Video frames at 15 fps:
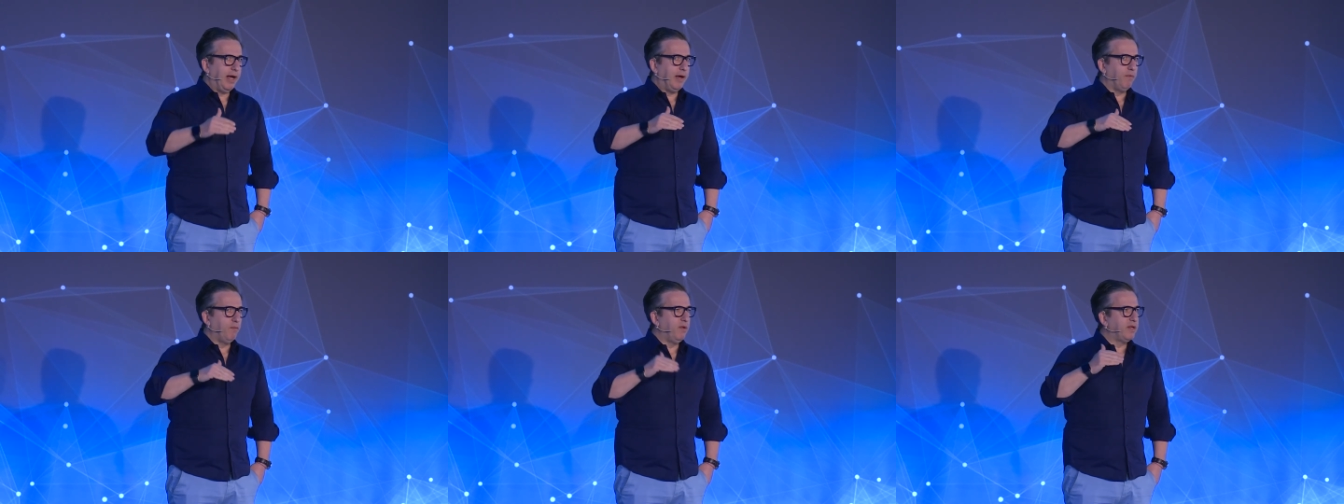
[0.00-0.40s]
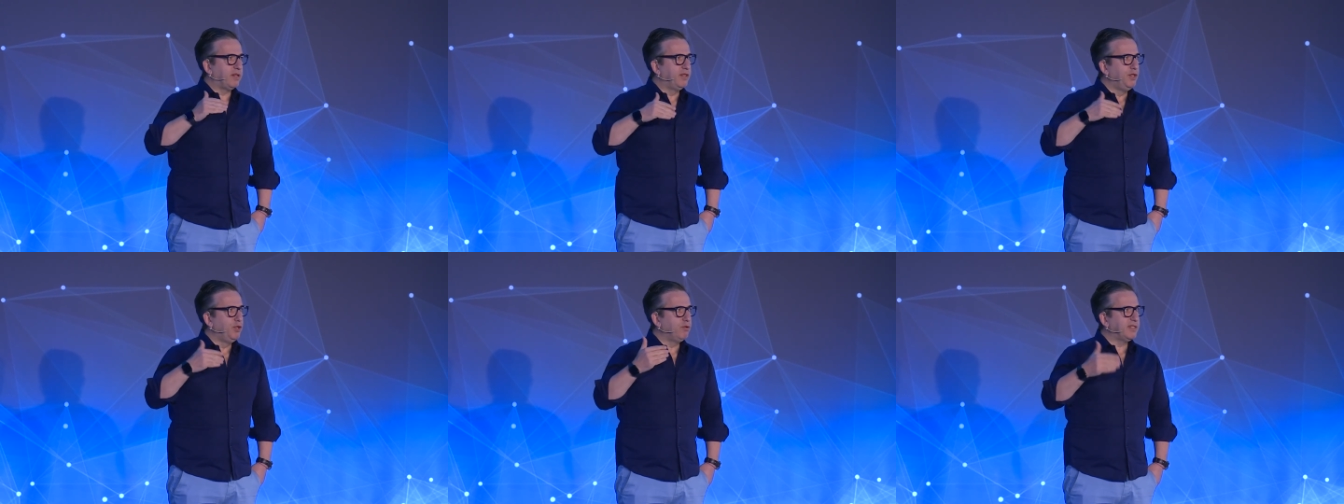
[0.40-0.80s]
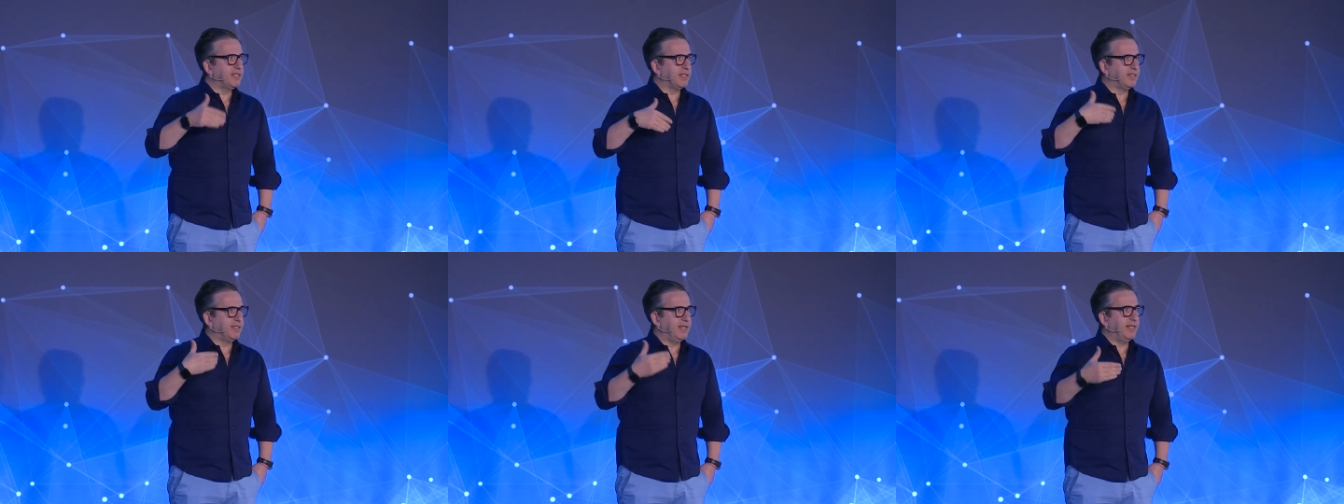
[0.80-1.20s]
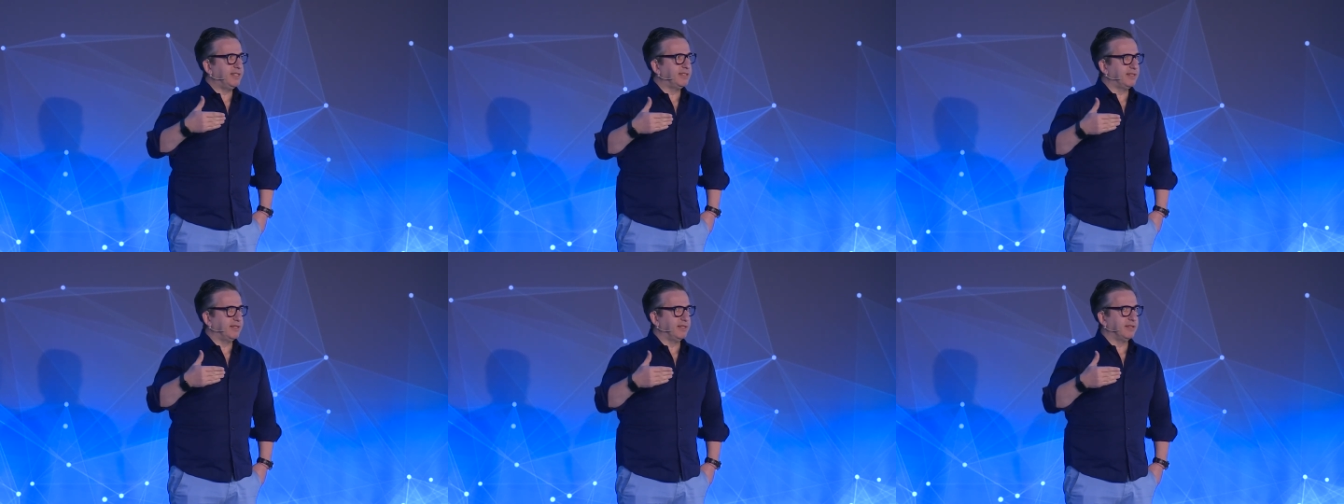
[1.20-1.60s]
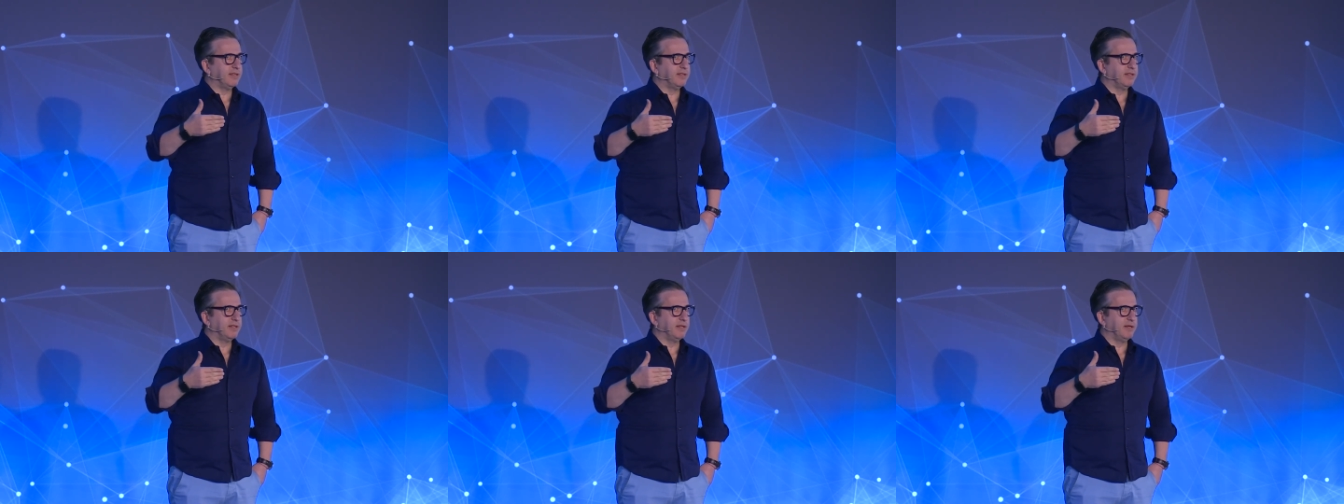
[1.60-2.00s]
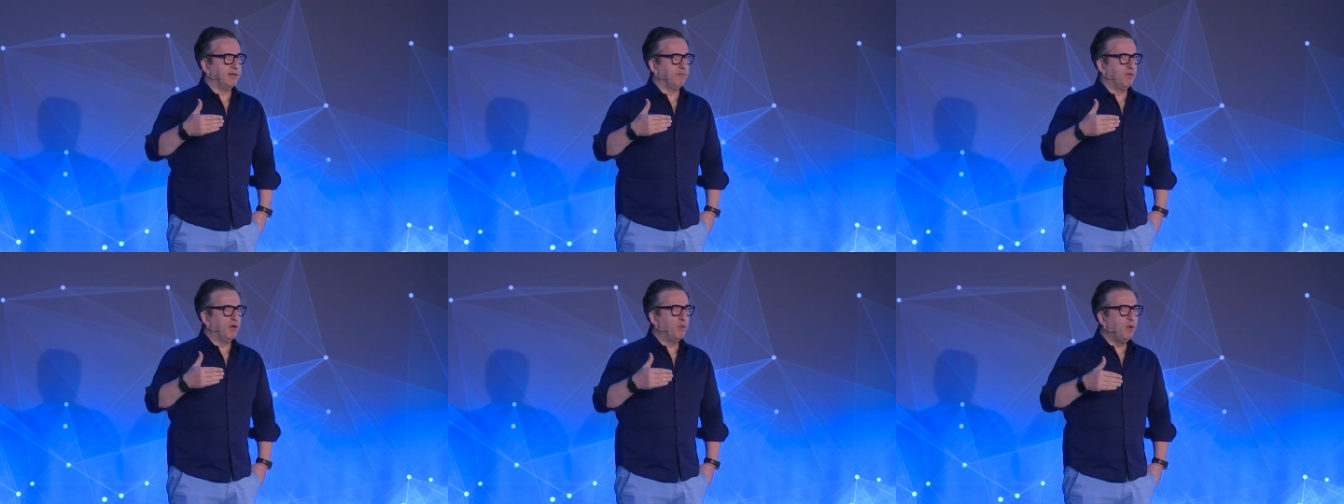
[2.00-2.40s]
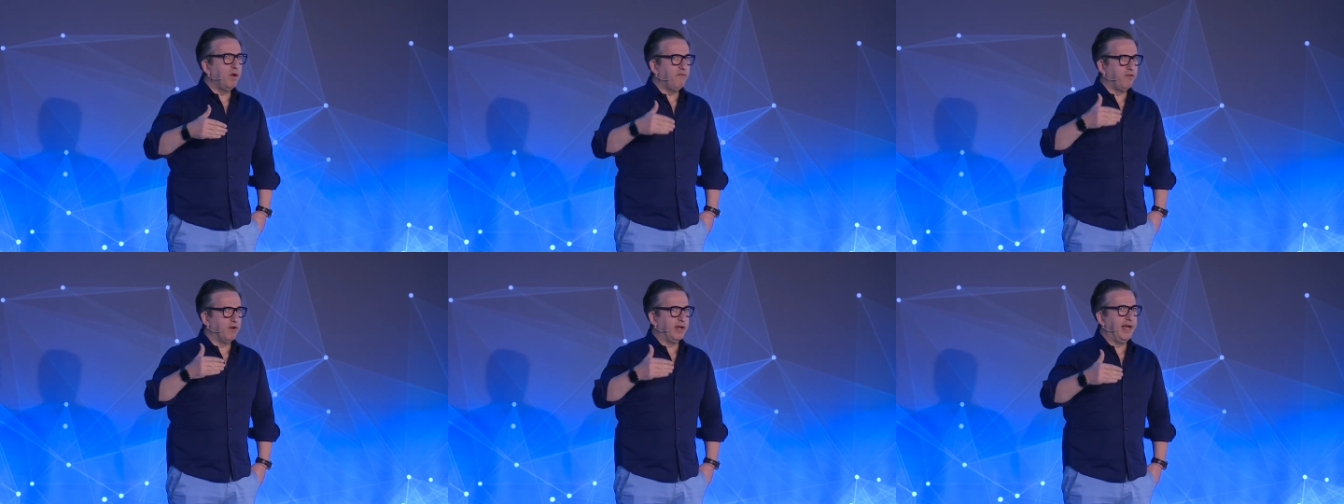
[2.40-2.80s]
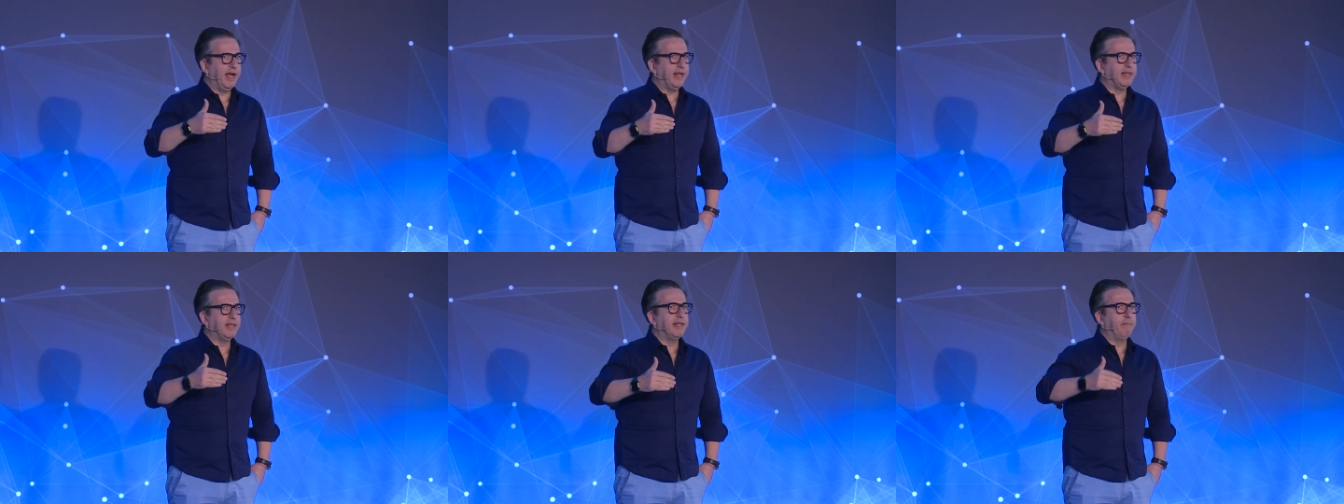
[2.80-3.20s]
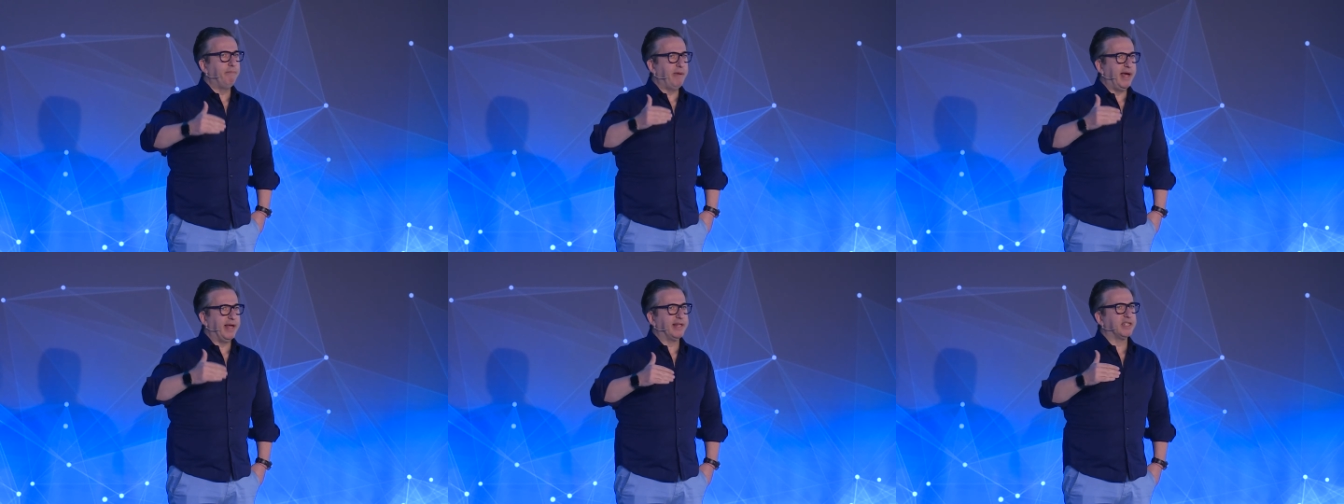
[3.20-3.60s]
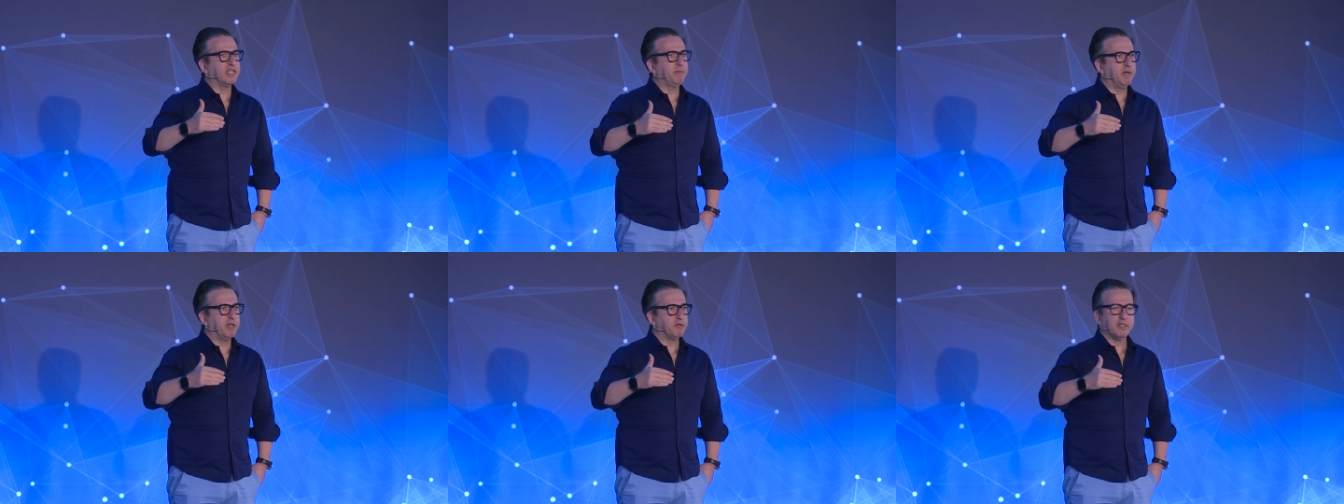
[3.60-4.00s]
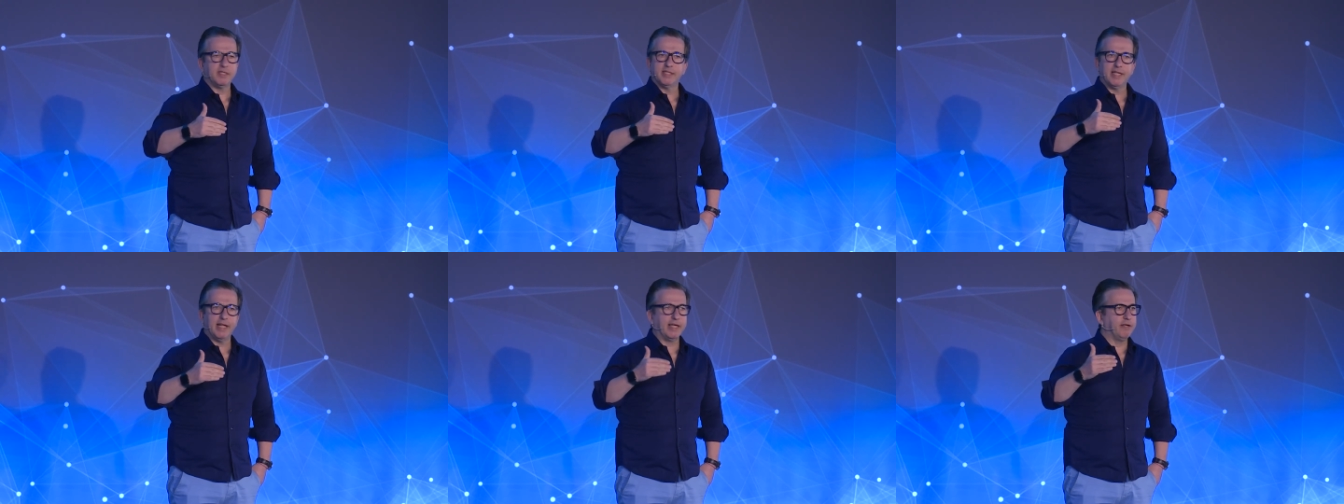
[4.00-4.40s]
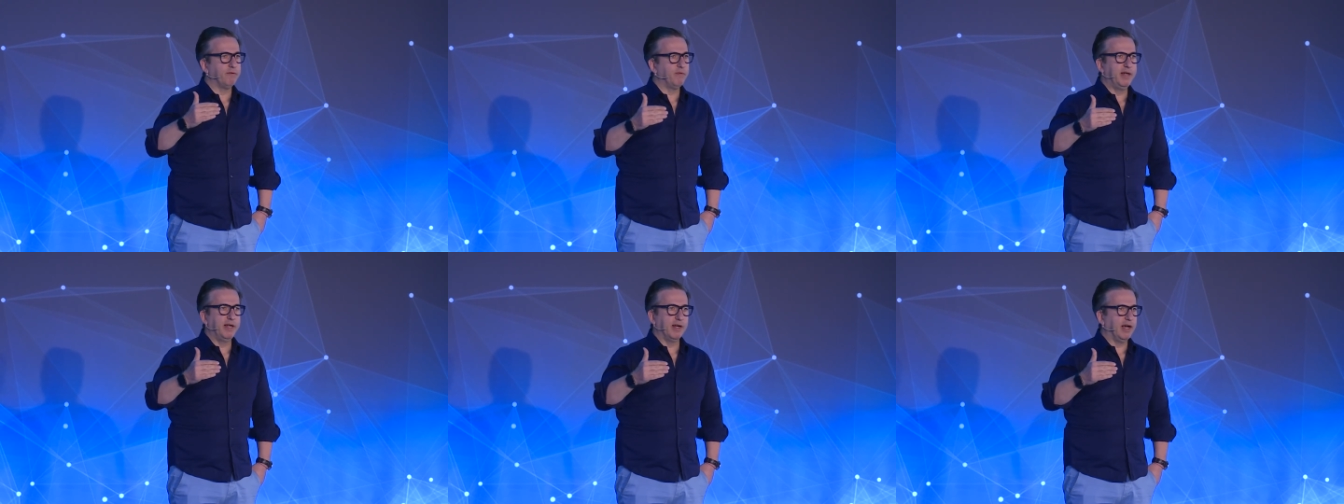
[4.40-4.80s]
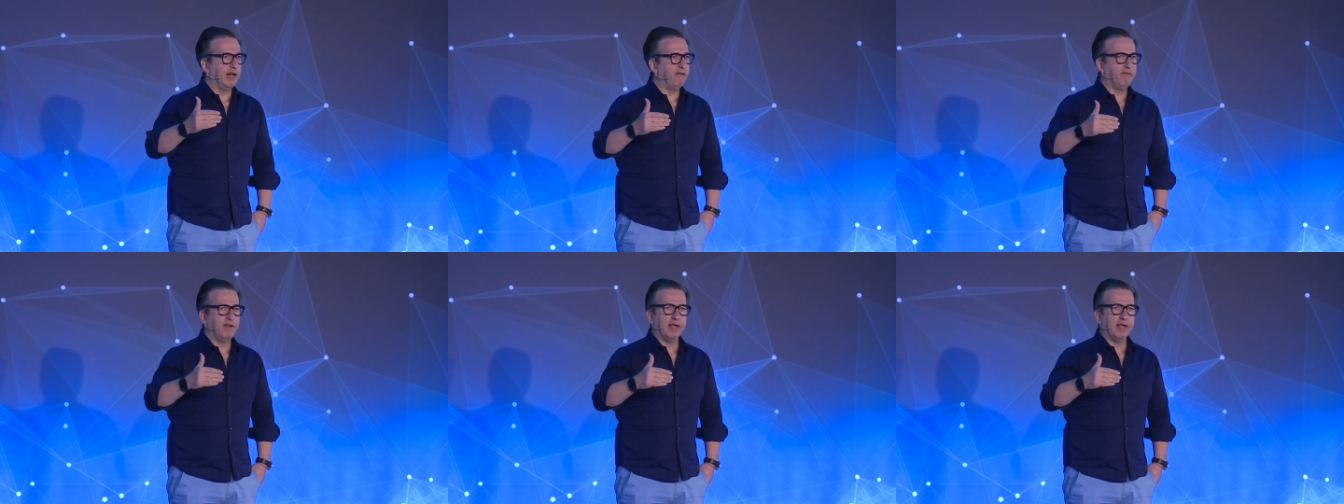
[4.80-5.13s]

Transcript: with new successes, we will forget the bad experiences, like in real life.